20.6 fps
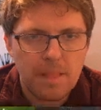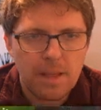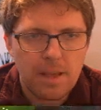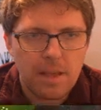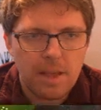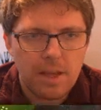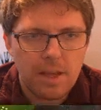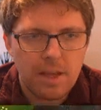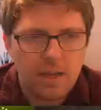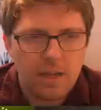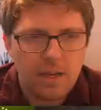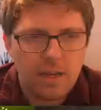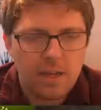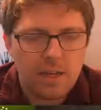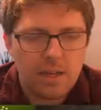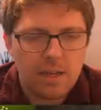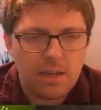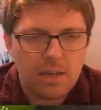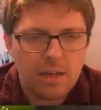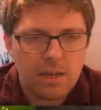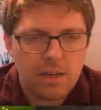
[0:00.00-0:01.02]

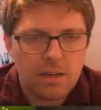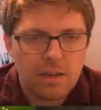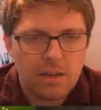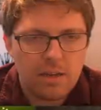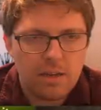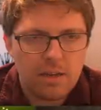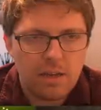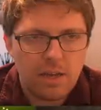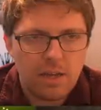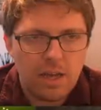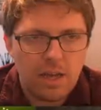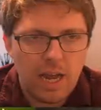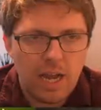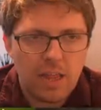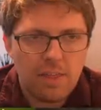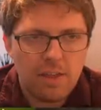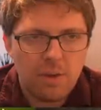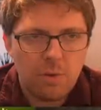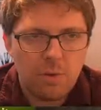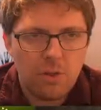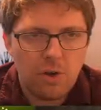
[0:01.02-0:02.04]
And
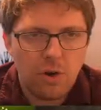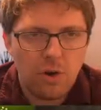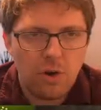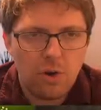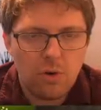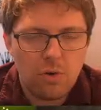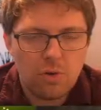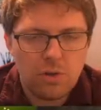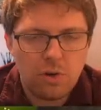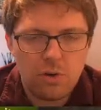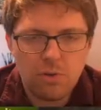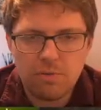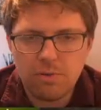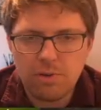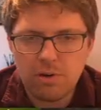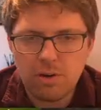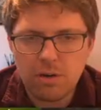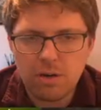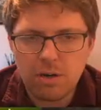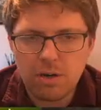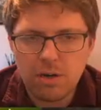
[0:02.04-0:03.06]
anything with
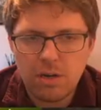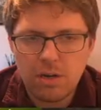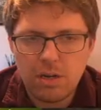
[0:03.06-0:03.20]
holdover